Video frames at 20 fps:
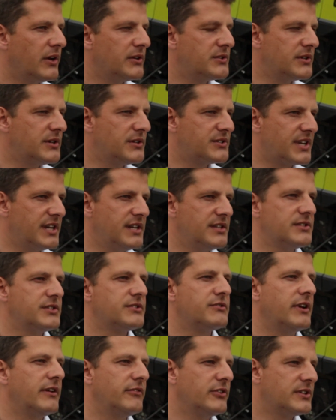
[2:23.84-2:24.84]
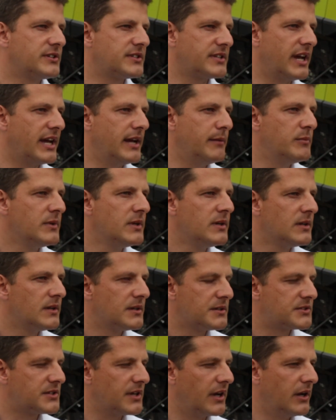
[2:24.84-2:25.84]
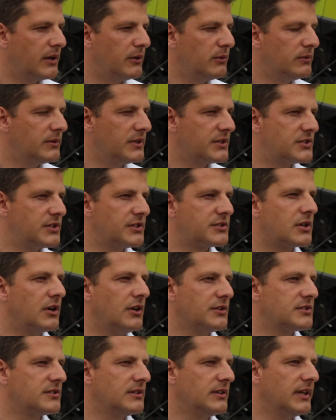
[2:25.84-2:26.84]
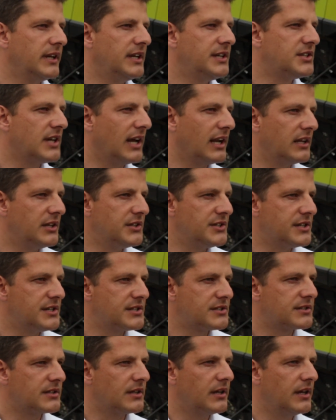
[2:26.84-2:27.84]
no 2 seasons are ever the same. So there's just constantly challenges,